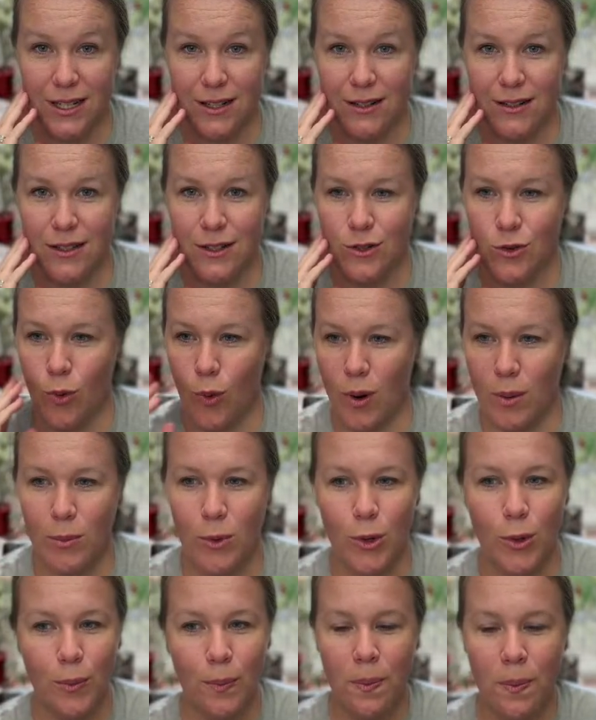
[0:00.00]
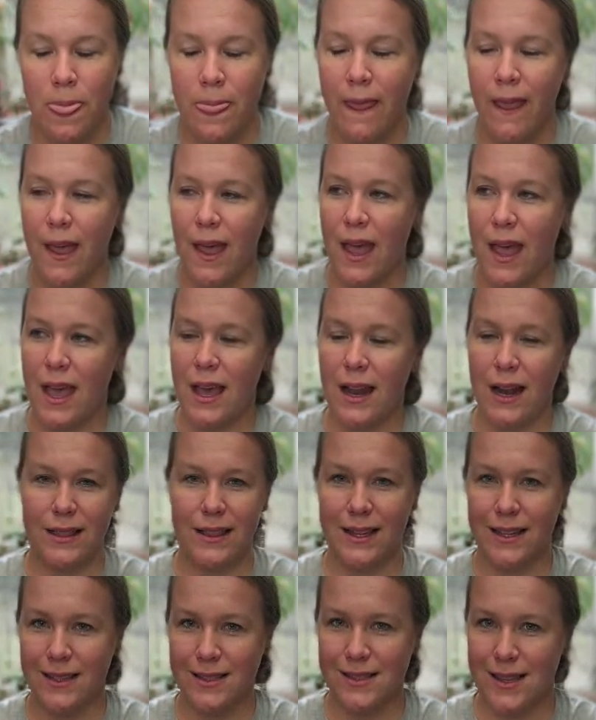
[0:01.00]
year than normal. And I
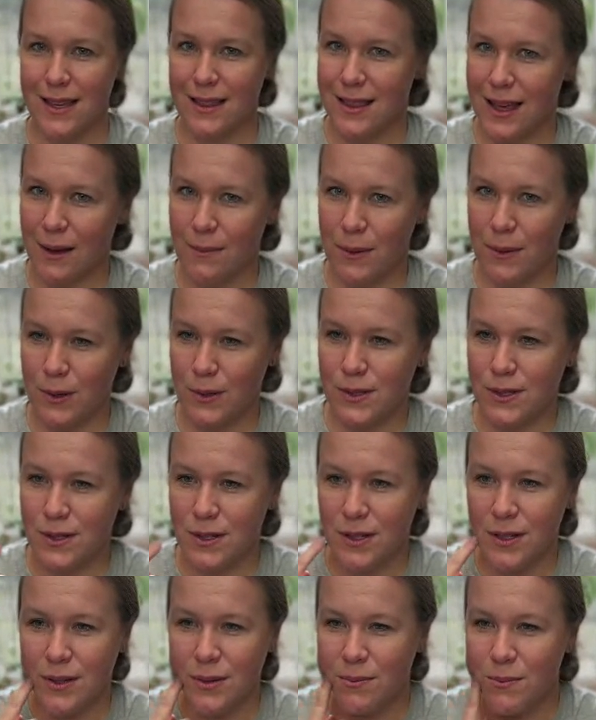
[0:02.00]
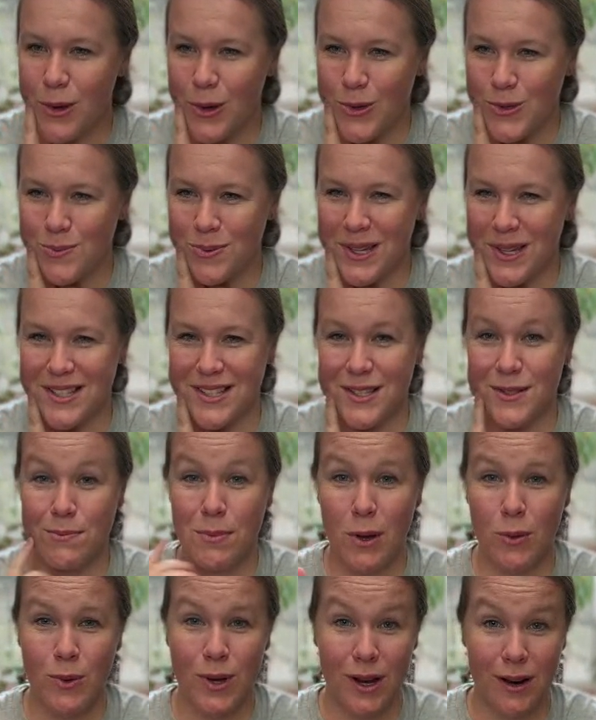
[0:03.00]
think it's like that most places,
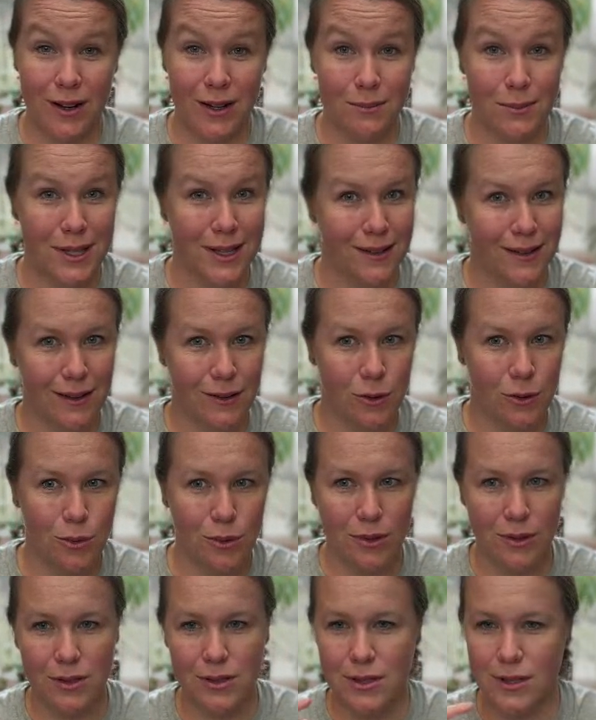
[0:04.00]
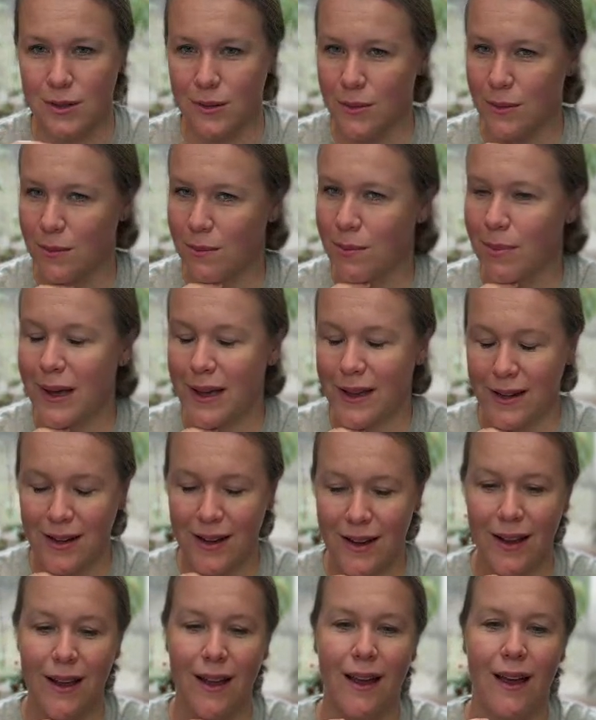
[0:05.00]
but we are going to be getting cooler soon. But
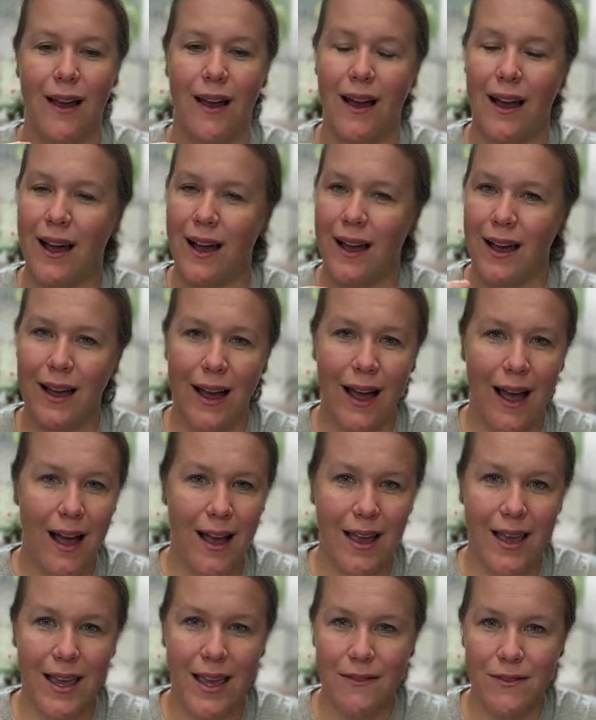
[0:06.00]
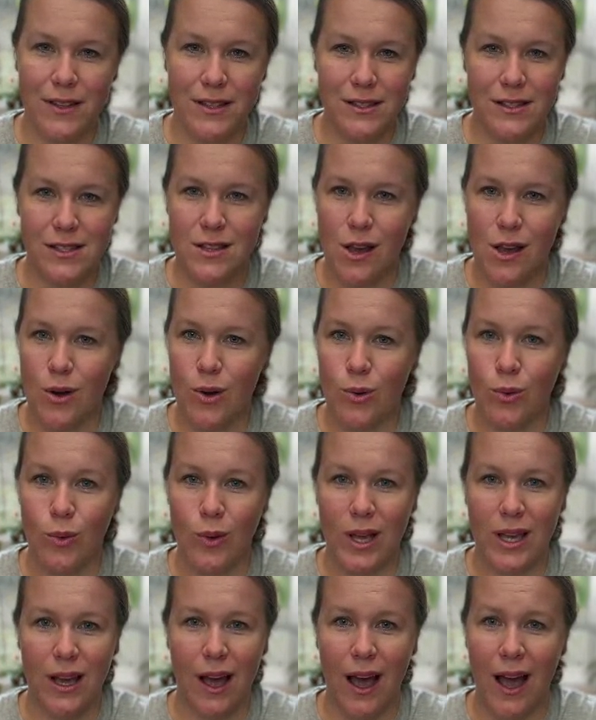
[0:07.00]
even so,
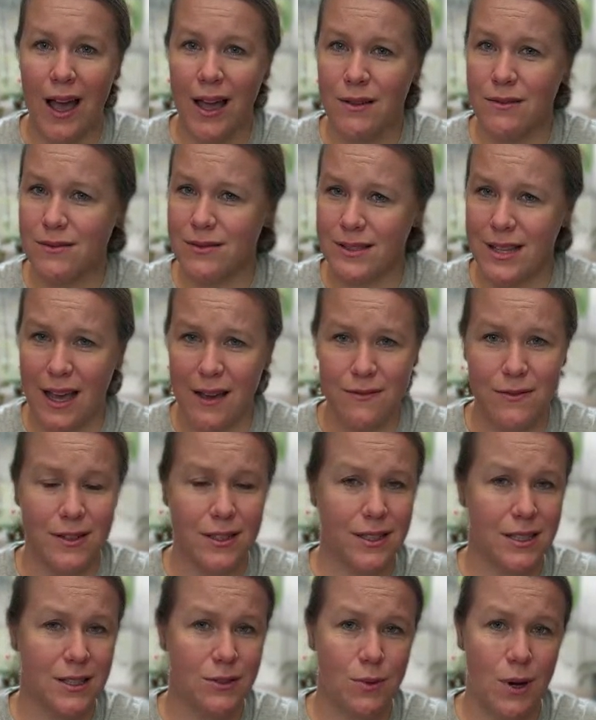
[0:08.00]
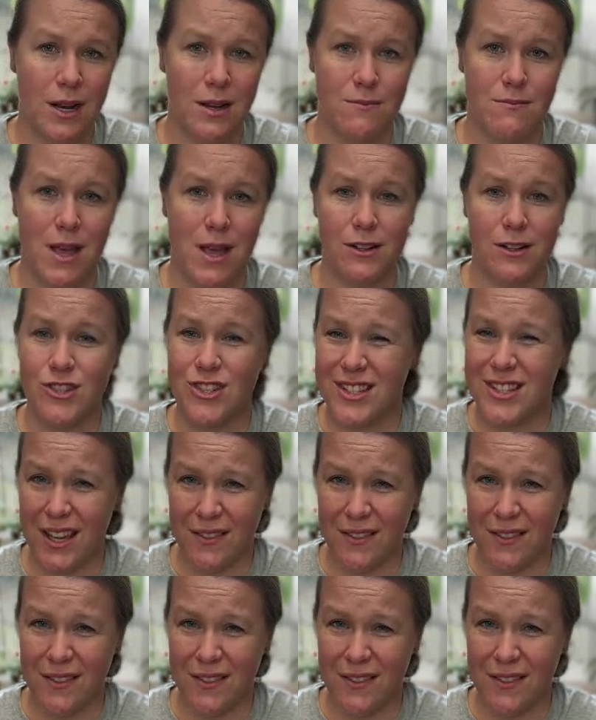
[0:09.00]
like I definitely recommend just